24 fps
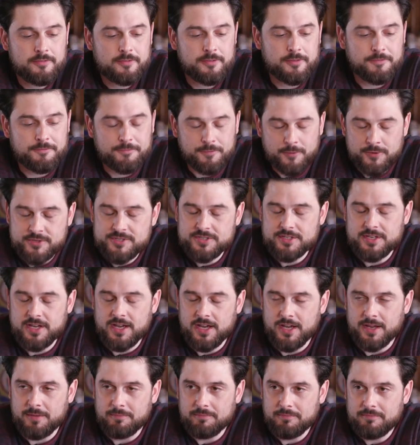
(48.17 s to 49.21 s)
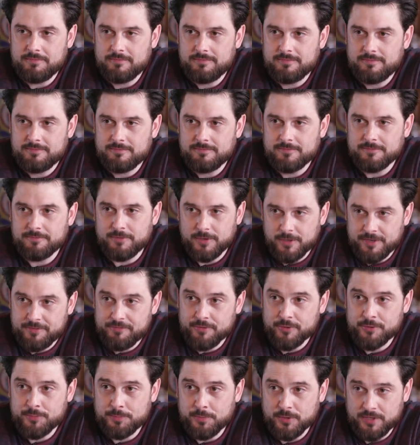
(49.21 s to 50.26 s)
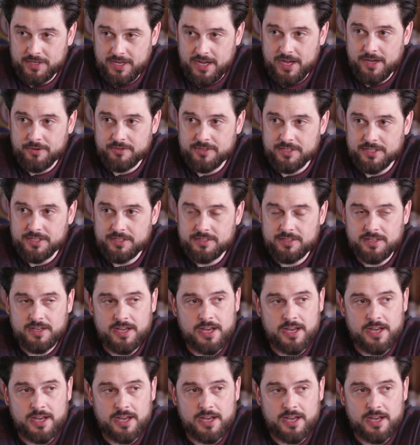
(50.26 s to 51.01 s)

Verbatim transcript: the first time, very first book, Hounded,